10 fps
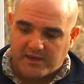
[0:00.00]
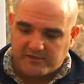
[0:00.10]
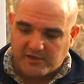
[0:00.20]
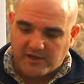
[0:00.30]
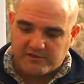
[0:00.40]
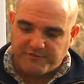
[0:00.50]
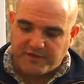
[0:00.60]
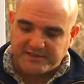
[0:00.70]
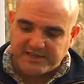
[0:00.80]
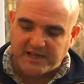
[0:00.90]
It's a
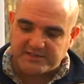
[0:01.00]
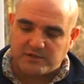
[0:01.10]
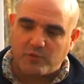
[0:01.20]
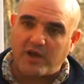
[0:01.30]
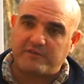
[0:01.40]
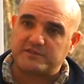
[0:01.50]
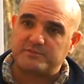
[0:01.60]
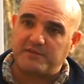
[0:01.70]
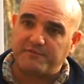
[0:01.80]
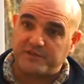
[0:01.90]
fantastic way
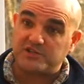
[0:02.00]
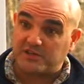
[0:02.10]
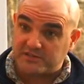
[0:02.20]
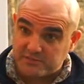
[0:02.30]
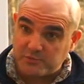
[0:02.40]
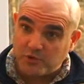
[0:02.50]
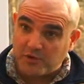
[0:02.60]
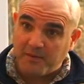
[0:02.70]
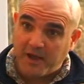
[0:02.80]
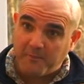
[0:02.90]
of fishing a small
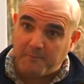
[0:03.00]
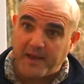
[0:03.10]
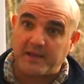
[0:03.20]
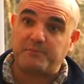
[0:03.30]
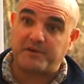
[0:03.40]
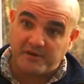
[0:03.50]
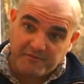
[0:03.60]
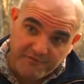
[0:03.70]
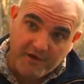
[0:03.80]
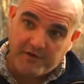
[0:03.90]
amount of bait, but at a
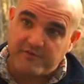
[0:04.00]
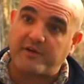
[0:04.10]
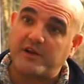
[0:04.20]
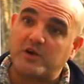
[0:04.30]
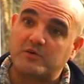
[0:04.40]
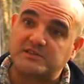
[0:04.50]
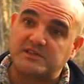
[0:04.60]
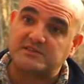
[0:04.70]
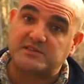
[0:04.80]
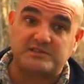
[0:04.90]
very, very long
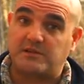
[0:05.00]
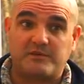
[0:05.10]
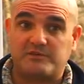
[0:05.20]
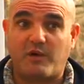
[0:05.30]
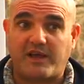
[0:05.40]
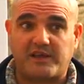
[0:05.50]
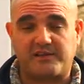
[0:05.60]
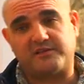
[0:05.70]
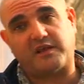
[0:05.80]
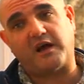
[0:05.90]
distance. I was whacking
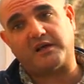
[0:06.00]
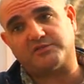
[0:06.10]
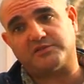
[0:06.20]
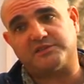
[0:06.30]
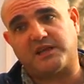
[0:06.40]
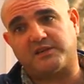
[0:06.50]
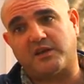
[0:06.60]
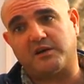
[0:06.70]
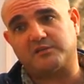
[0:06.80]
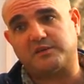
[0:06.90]
these out 110
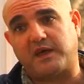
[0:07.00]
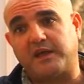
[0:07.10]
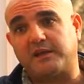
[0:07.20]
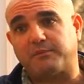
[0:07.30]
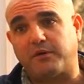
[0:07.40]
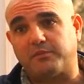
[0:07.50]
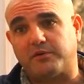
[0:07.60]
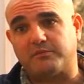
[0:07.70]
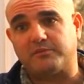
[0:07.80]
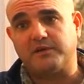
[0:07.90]
yards without any
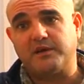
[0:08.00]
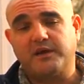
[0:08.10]
problem.